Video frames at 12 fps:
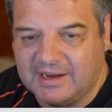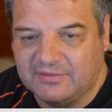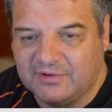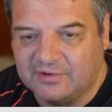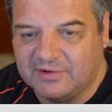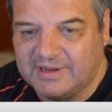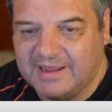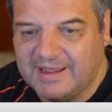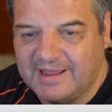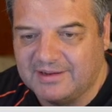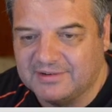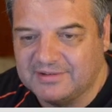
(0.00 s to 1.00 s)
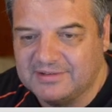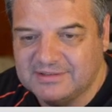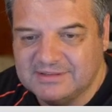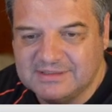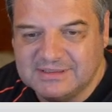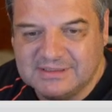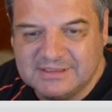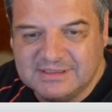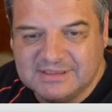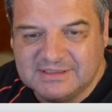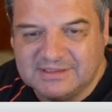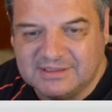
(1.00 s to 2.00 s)
of your account.
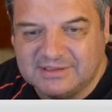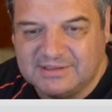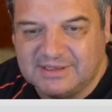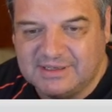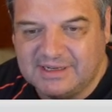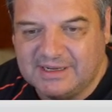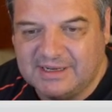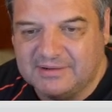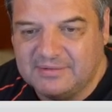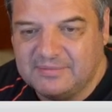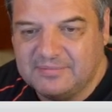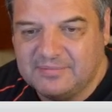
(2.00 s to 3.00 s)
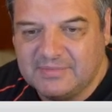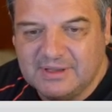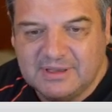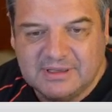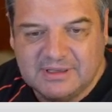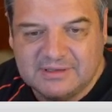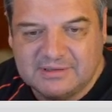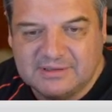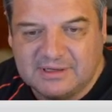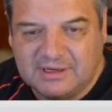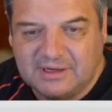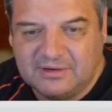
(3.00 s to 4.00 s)
So you can see there.
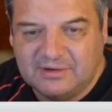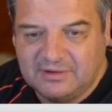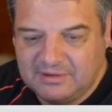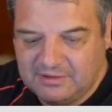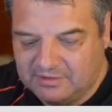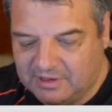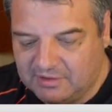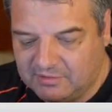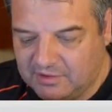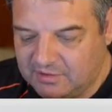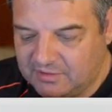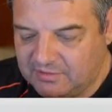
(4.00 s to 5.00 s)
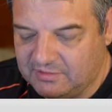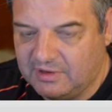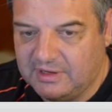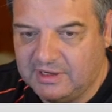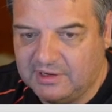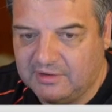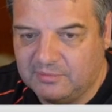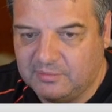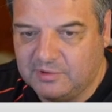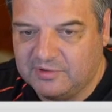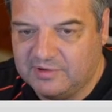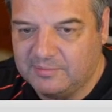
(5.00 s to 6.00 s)
So there you go. We'll just go here. We'll
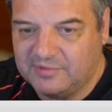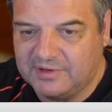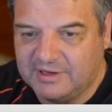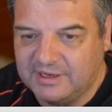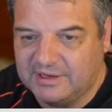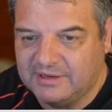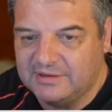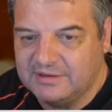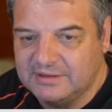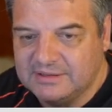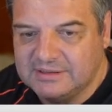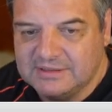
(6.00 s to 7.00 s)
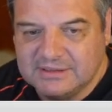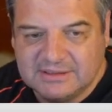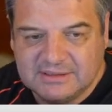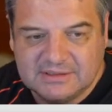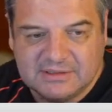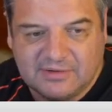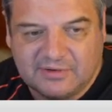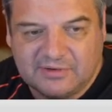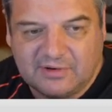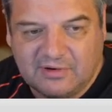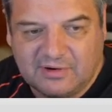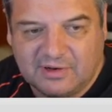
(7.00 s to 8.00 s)
put 10% there. So if I
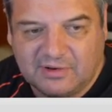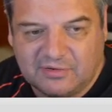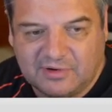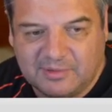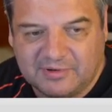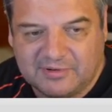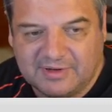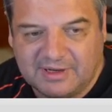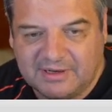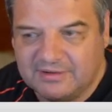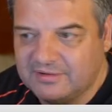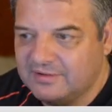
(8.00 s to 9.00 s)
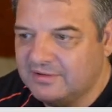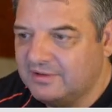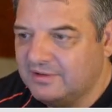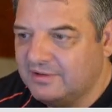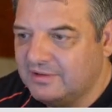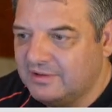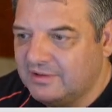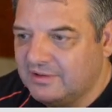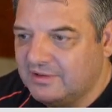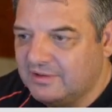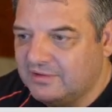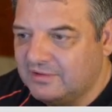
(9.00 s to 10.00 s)
sold it at 3%,
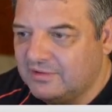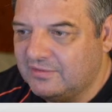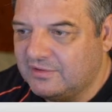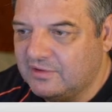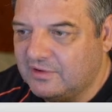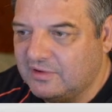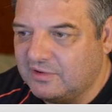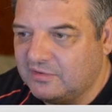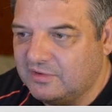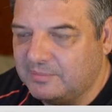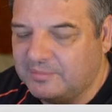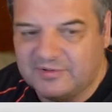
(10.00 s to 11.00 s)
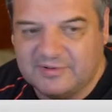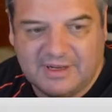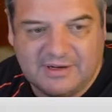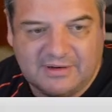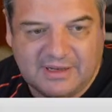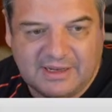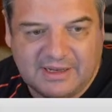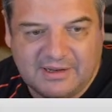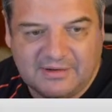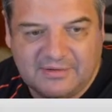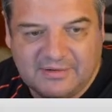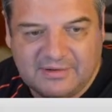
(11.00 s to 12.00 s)
if I sold it at 3%
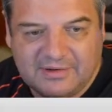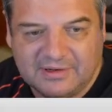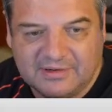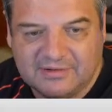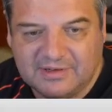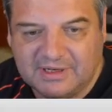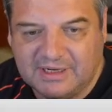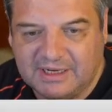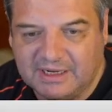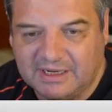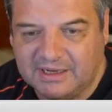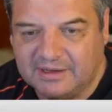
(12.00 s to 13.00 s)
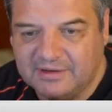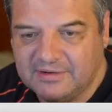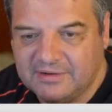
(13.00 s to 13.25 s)
there, you can see here.